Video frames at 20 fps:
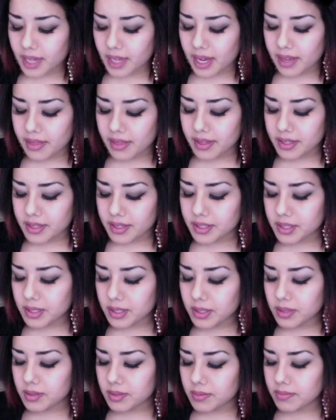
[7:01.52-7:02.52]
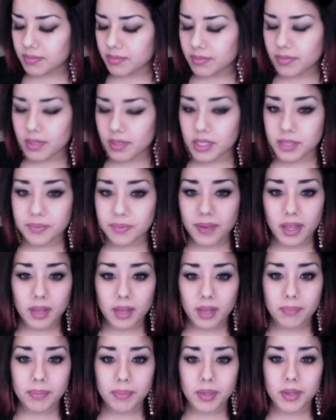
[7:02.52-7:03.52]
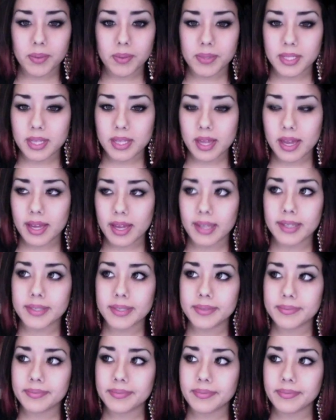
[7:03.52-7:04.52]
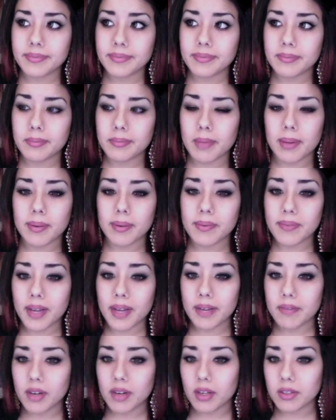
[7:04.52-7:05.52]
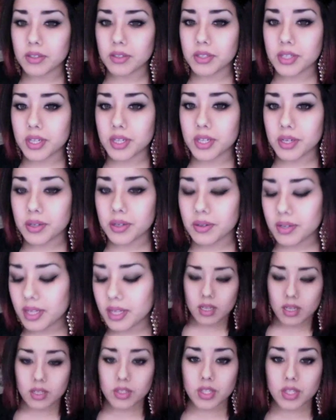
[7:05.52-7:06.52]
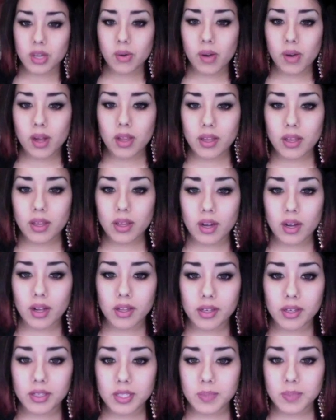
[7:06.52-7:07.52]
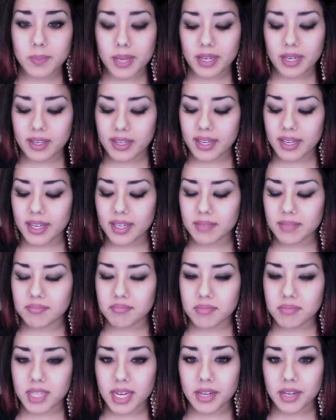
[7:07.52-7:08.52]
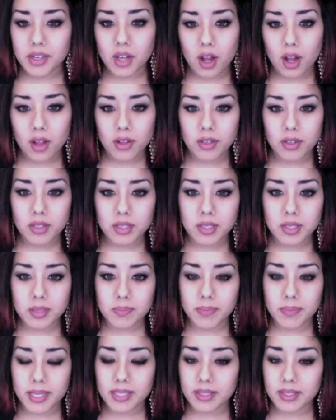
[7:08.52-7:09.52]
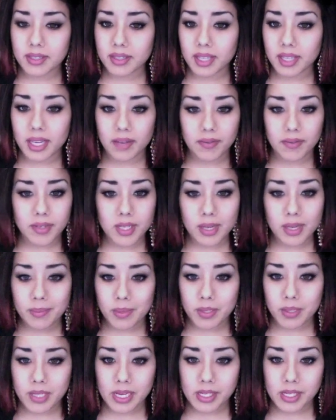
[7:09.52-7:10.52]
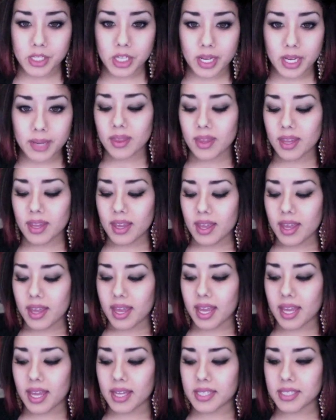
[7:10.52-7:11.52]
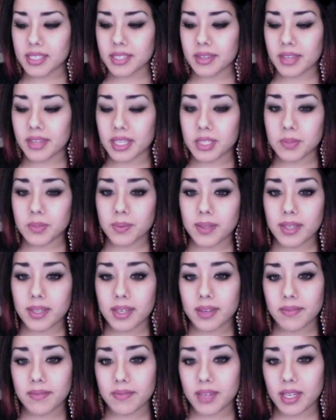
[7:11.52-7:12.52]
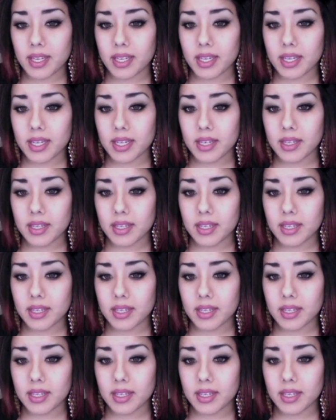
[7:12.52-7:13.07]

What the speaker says: and this developer was like maybe $5 too. So all in all, you're spending $10 basically every time you touch up, and that's really convenient.